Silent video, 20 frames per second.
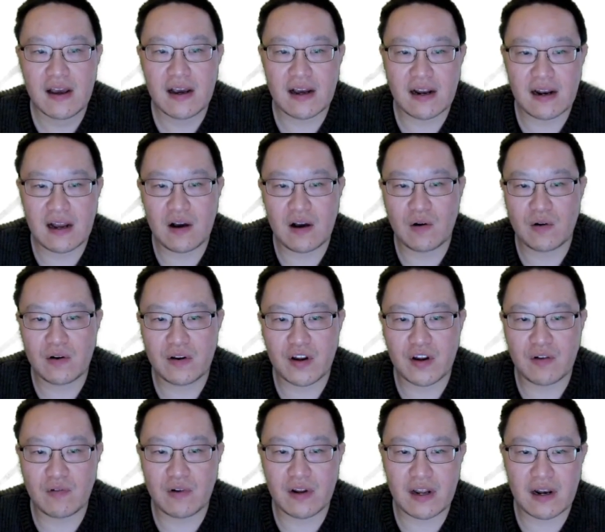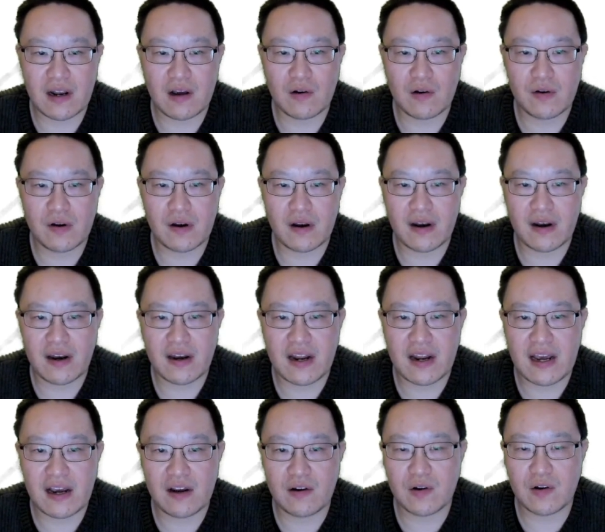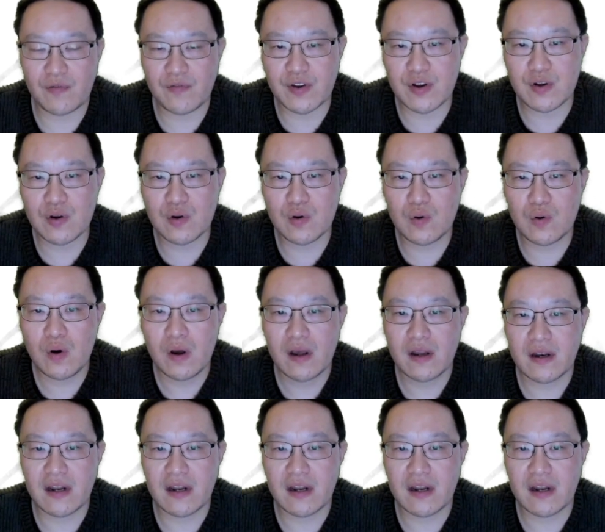It generally allows an attacker to view